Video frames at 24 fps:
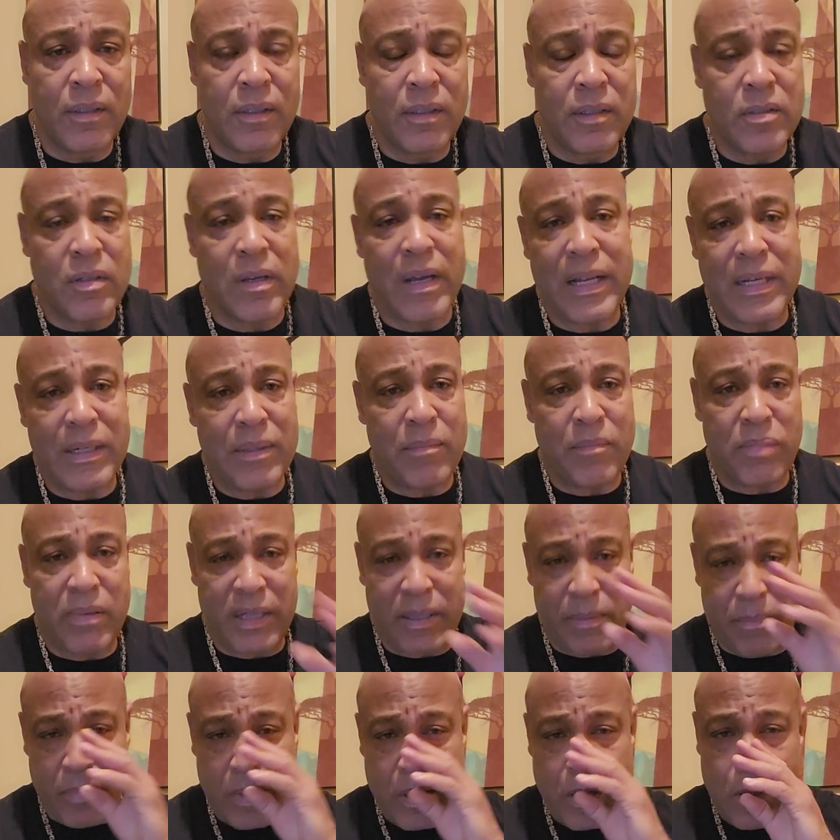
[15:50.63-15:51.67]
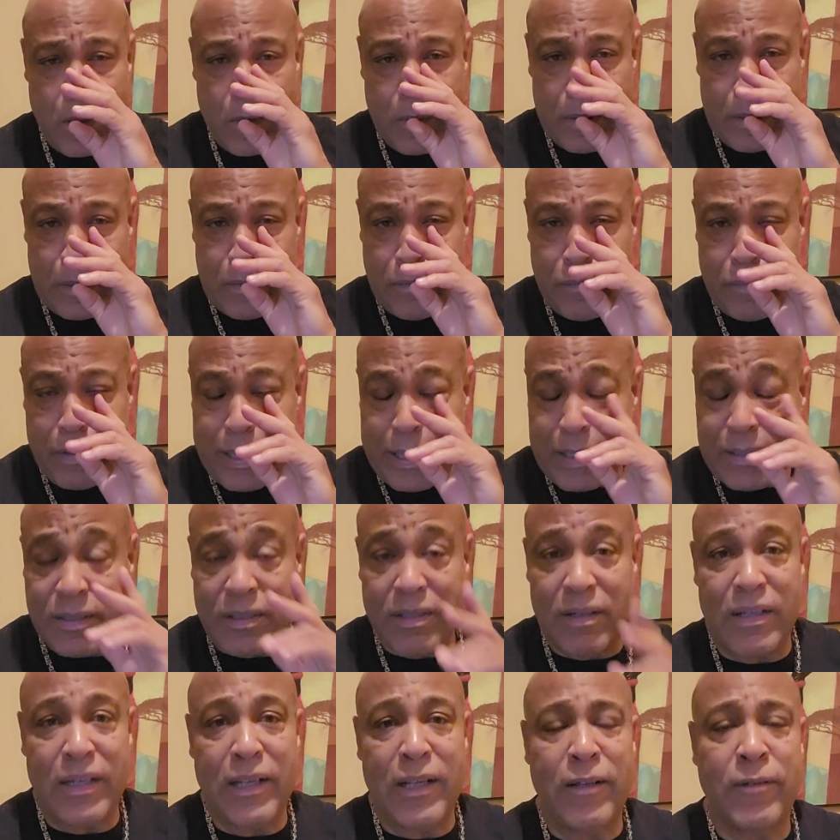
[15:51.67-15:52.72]
So I didn't play ball with the feds. So
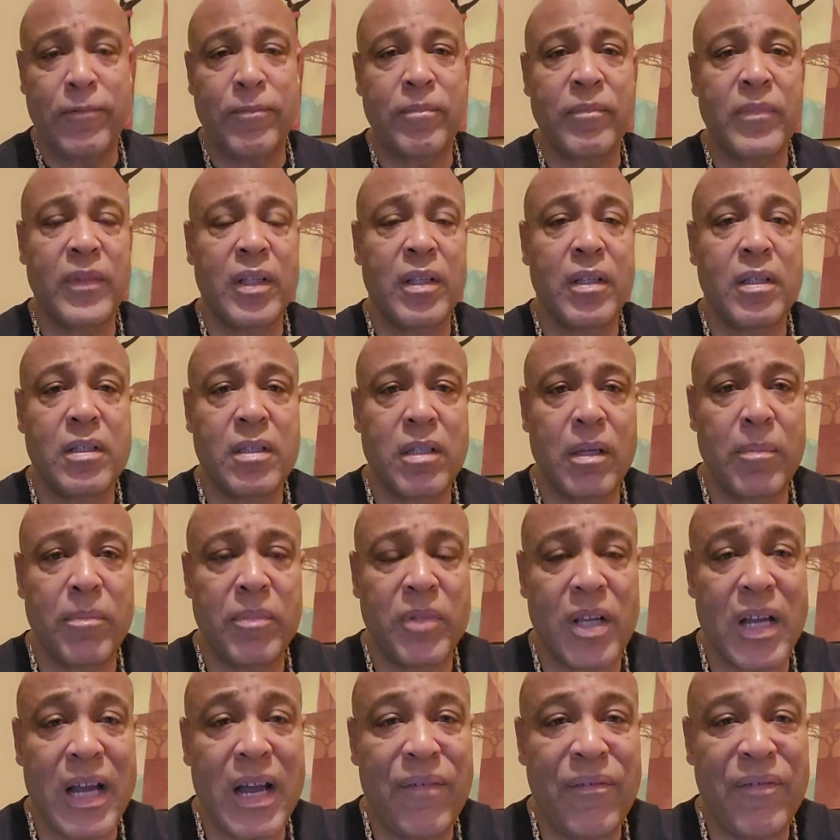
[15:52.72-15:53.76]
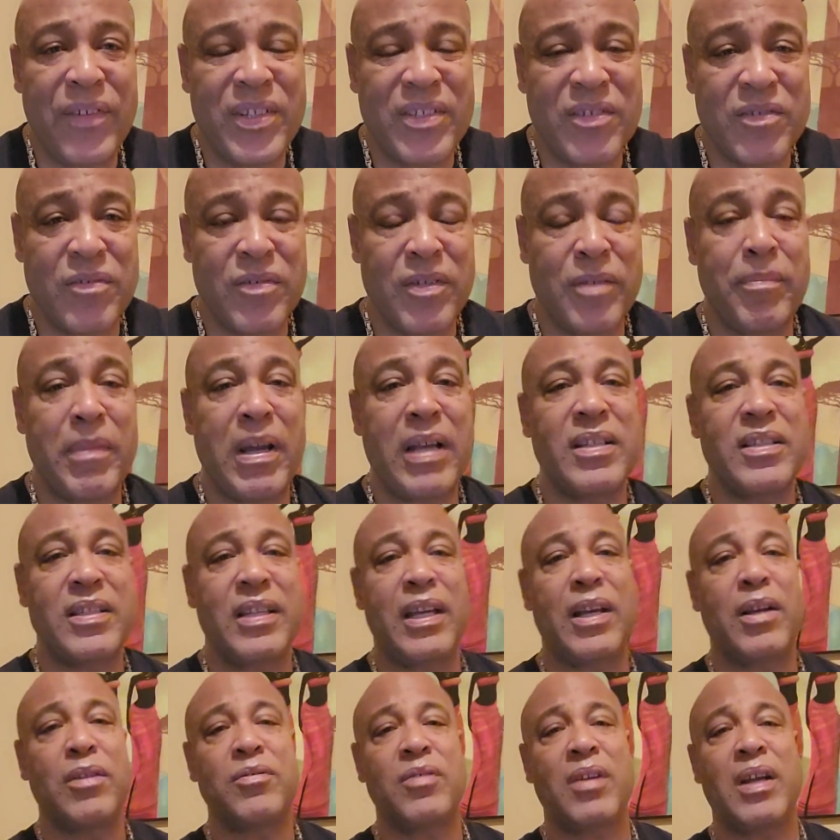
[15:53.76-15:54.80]
then some convicts was in my
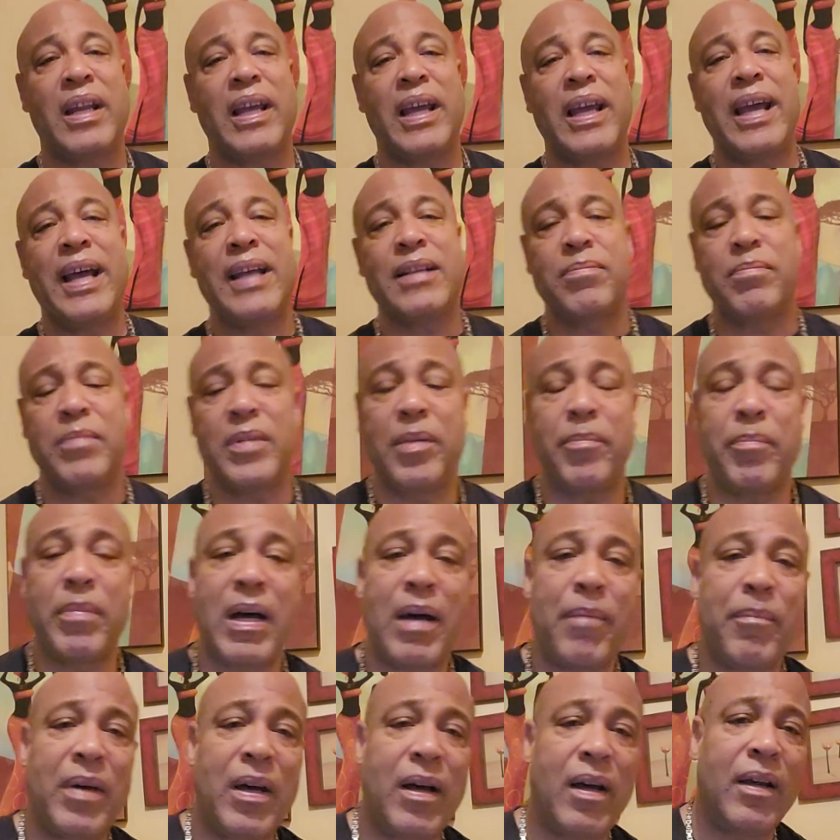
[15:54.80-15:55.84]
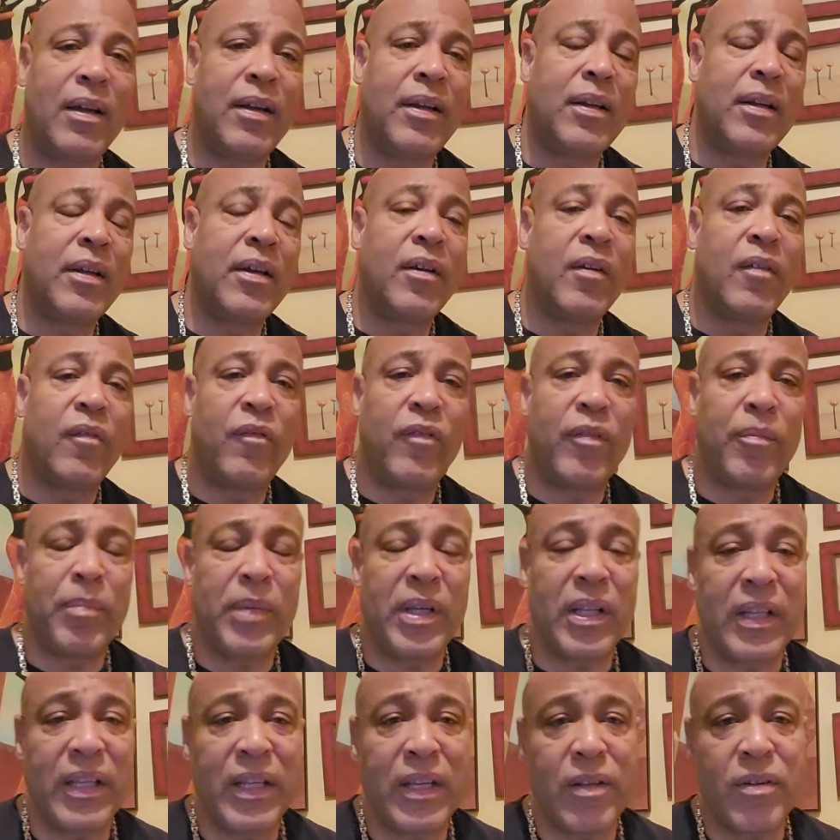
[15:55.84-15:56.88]
cell trying to ask me about my
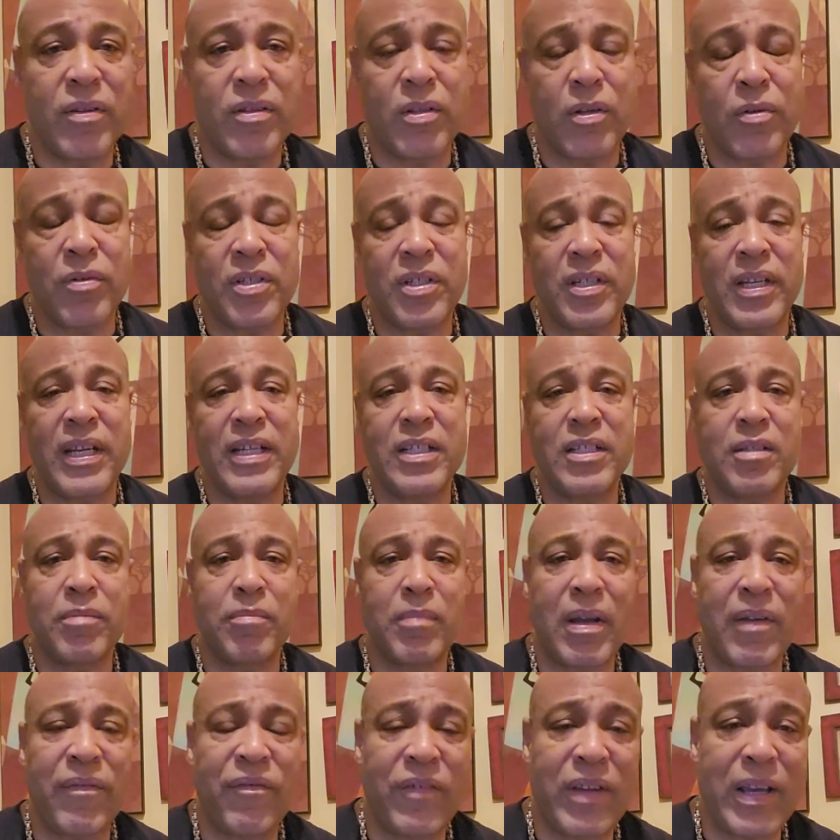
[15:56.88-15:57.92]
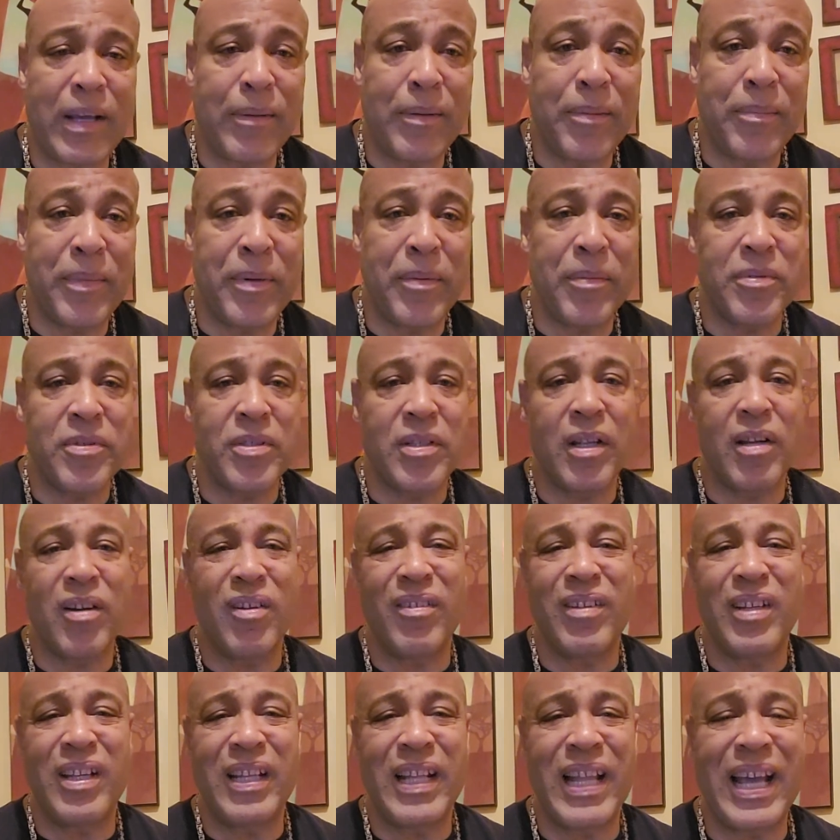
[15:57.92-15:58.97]
familiar association, my family members that are
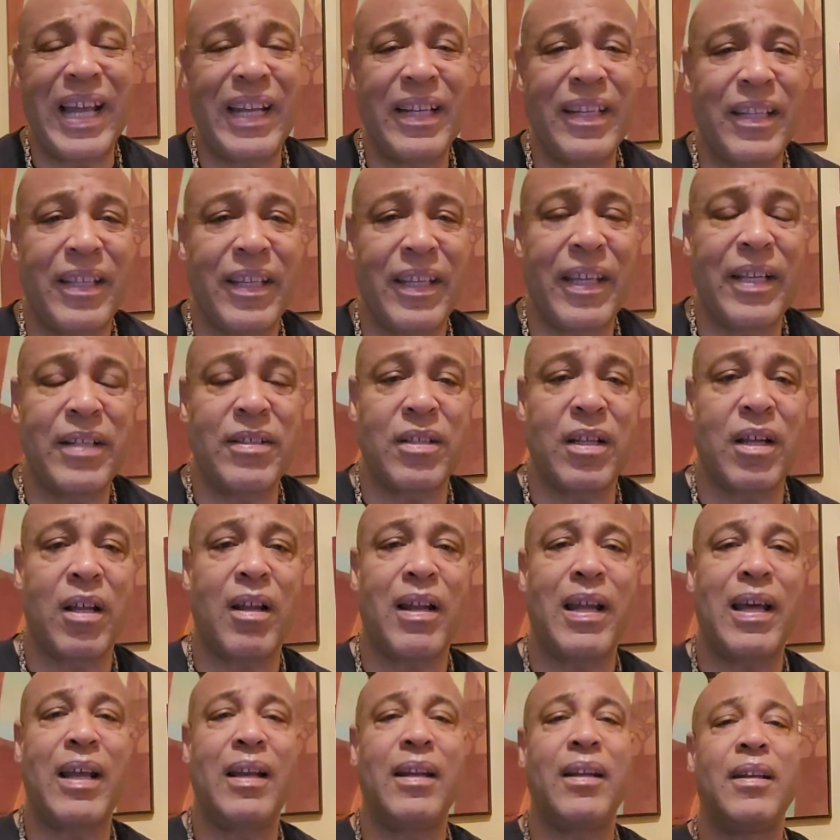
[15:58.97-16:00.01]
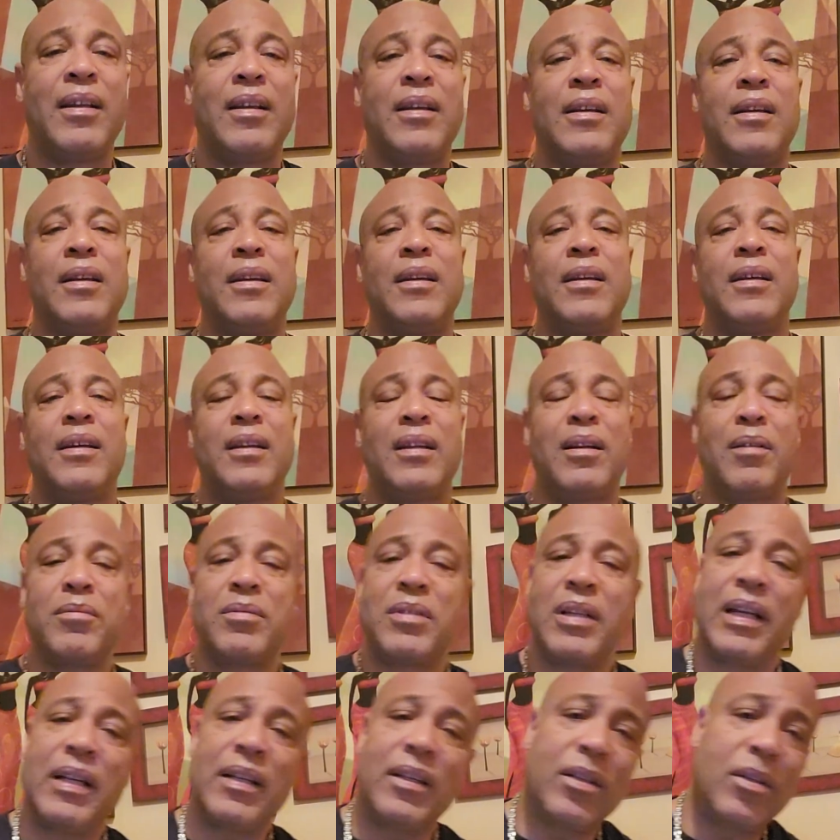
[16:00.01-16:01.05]
in the Latin Kings and all that. And I
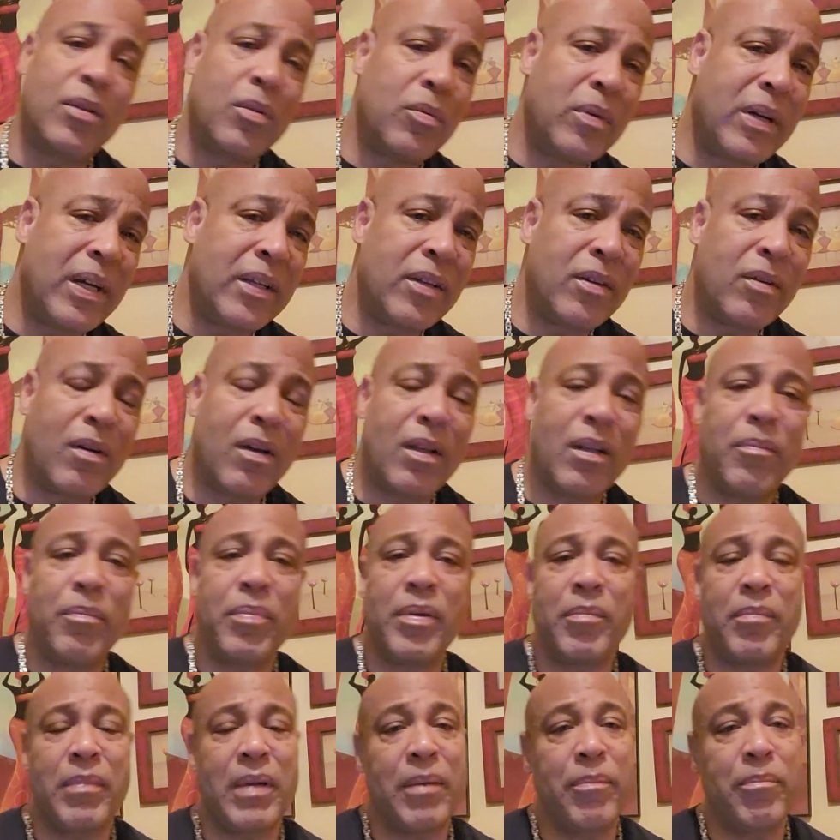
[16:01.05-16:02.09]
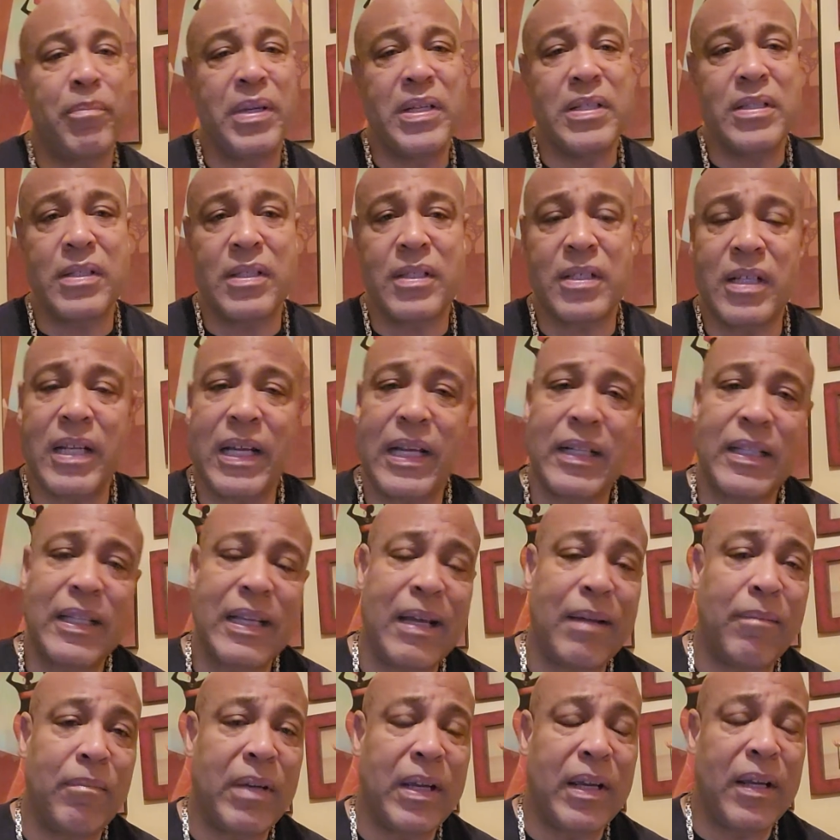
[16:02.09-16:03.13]
was like, dude, why you all up in my business like
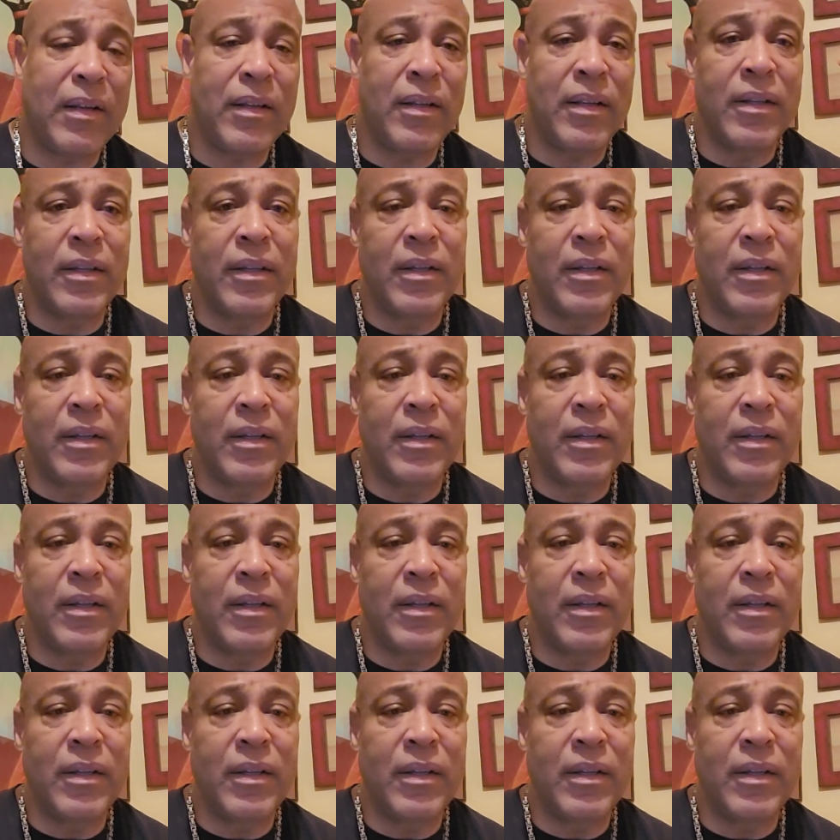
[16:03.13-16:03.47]
that, man?